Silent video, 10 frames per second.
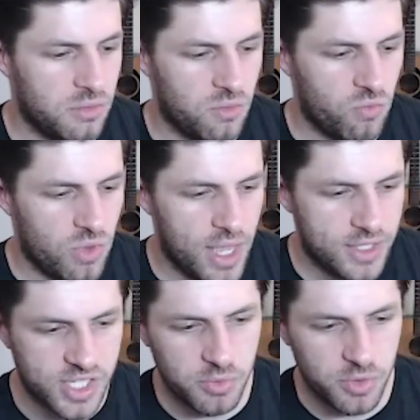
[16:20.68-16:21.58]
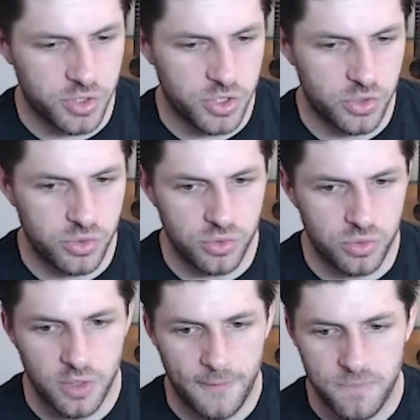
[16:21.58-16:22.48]
it's similar to
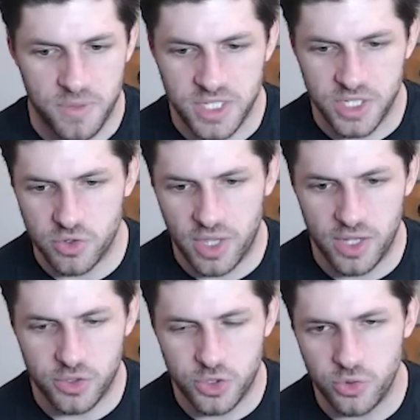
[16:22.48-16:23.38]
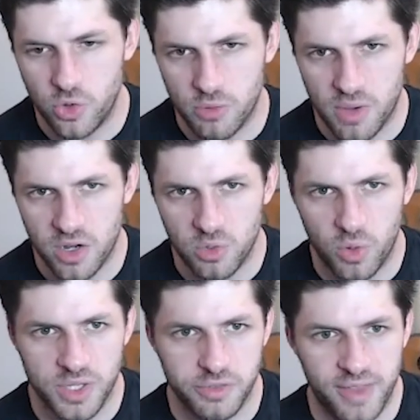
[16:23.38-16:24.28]
the DistroKid or TuneCore model where
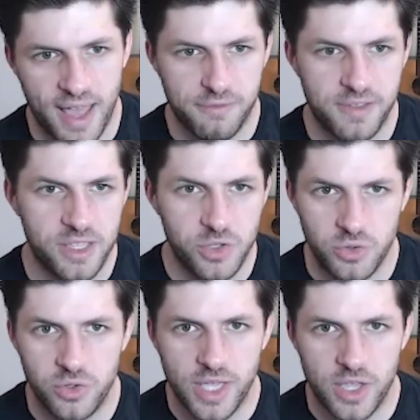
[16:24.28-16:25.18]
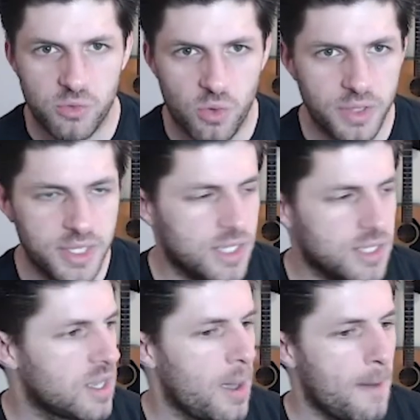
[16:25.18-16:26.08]
it's a flat fee, you get your royalties,
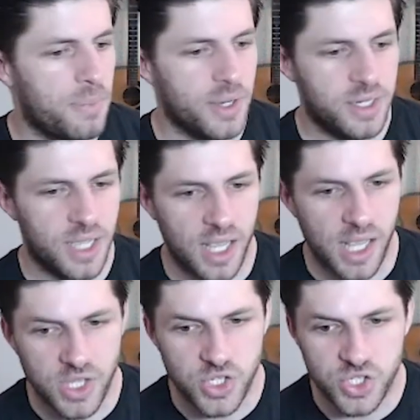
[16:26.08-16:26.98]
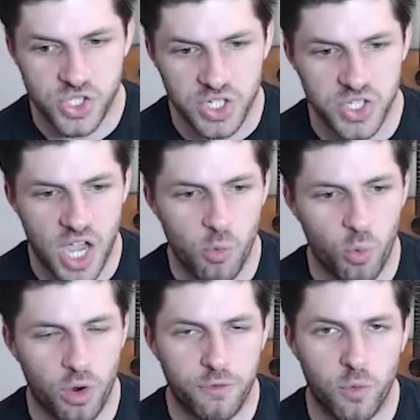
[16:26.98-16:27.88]
but it just does not
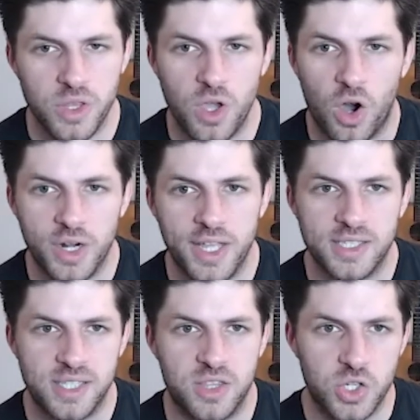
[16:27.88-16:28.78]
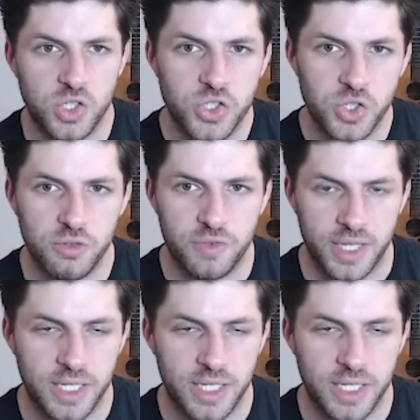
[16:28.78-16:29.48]
work for the audience that they're serving.